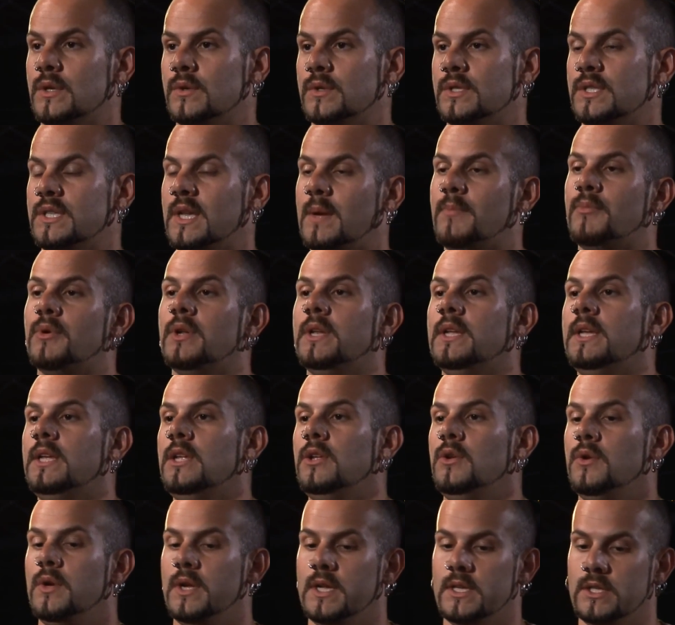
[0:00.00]
sold separately,
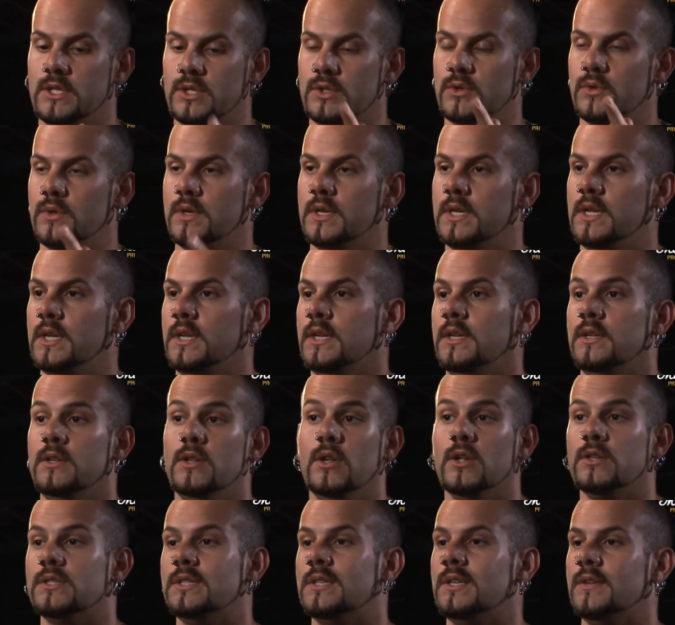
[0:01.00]
you can store
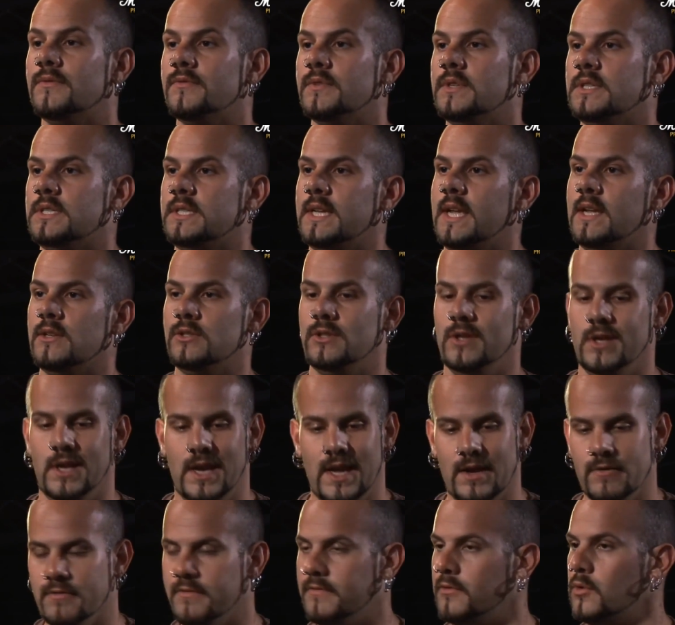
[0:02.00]
lots of different sounds. You
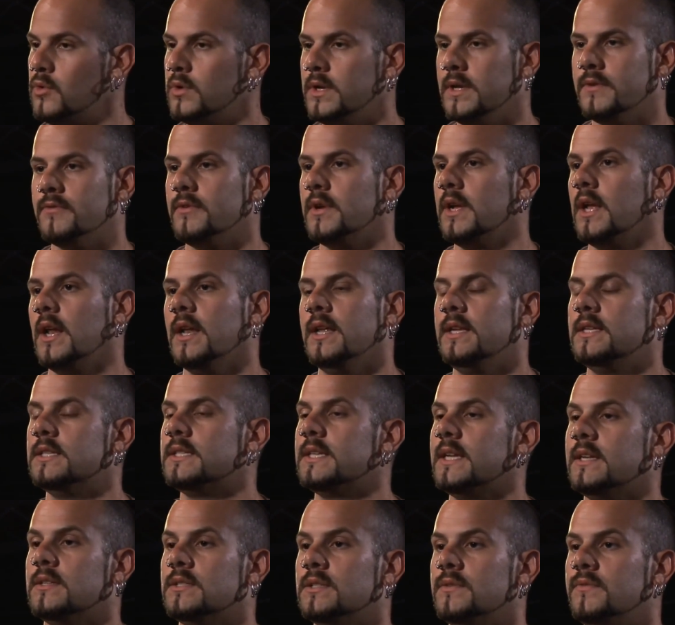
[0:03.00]
can have 4 different clean
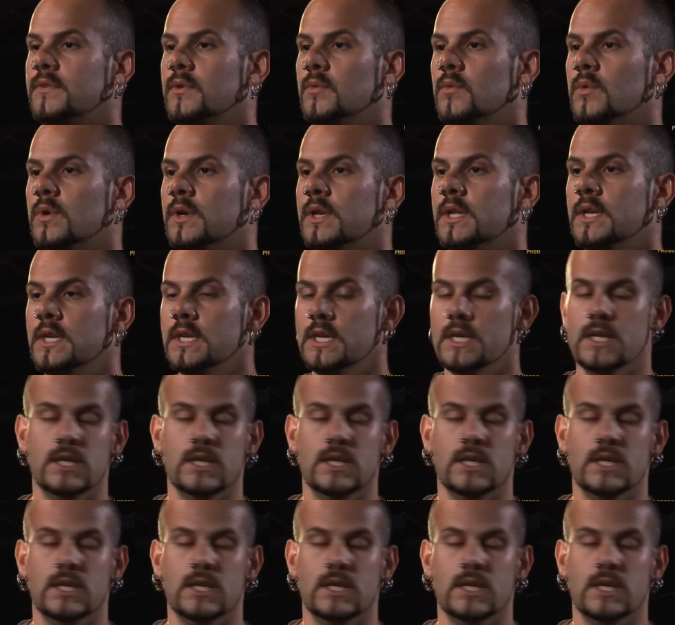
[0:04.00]
sounds if you want.